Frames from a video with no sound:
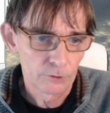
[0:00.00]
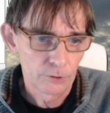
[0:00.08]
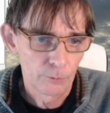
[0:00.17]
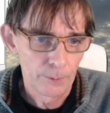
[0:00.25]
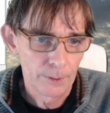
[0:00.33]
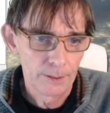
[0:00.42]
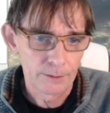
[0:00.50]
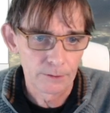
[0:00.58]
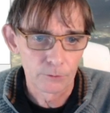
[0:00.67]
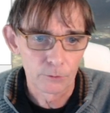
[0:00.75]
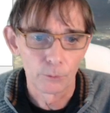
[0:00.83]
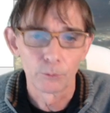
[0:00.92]
So we get
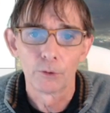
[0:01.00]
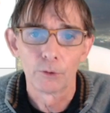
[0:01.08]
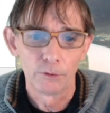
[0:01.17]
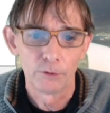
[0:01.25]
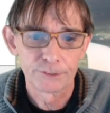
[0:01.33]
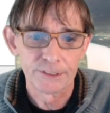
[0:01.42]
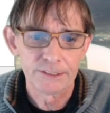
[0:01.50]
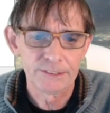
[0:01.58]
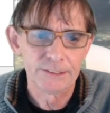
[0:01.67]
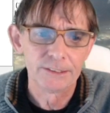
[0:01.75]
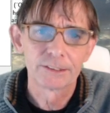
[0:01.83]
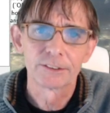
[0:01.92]
a total of
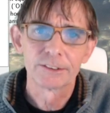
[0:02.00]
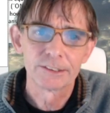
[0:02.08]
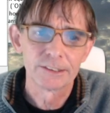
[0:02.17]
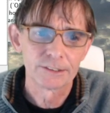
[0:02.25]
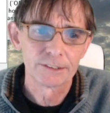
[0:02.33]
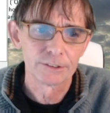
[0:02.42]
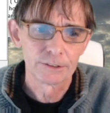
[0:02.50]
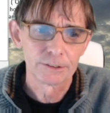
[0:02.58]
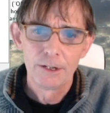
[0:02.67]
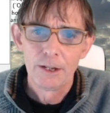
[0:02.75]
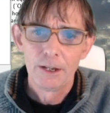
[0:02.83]
16 transistors.